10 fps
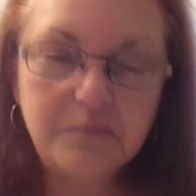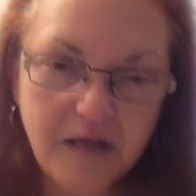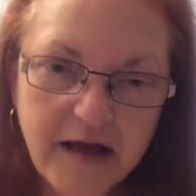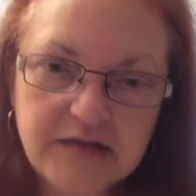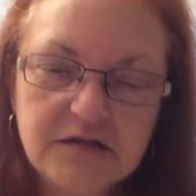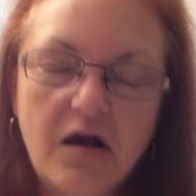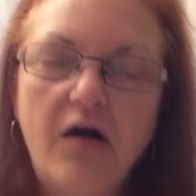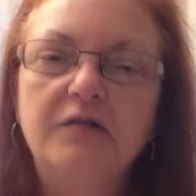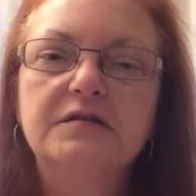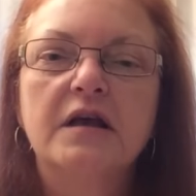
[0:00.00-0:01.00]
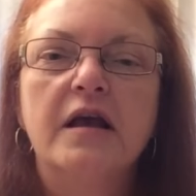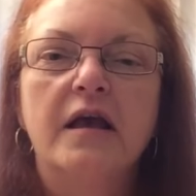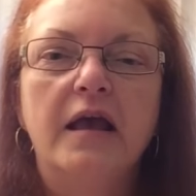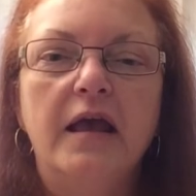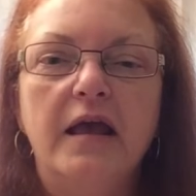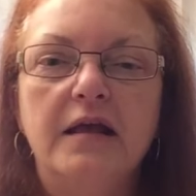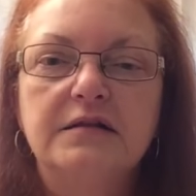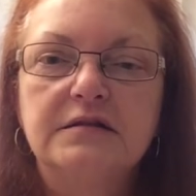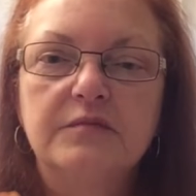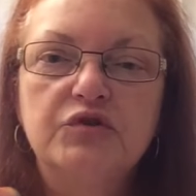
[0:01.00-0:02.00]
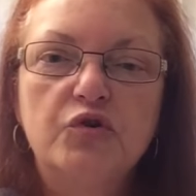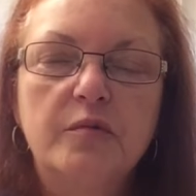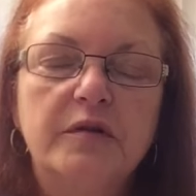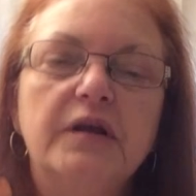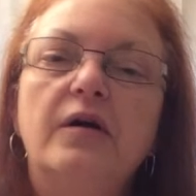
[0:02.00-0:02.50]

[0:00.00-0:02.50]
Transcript: black salt and some tourmaline.